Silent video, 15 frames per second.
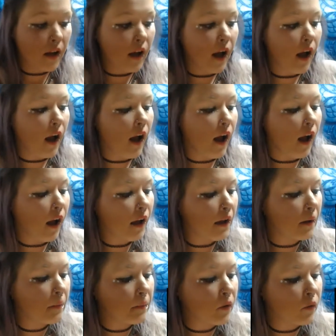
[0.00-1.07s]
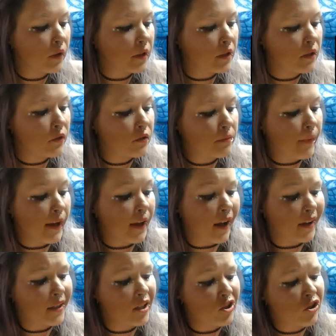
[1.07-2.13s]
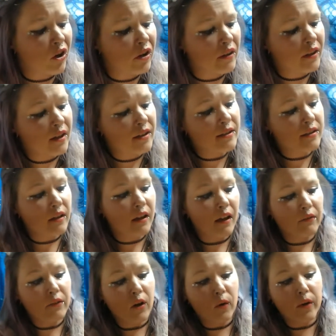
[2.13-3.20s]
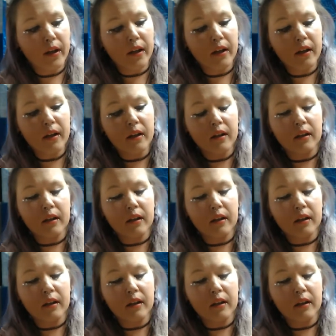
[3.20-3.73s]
I am going to use my honey jar that I still have going.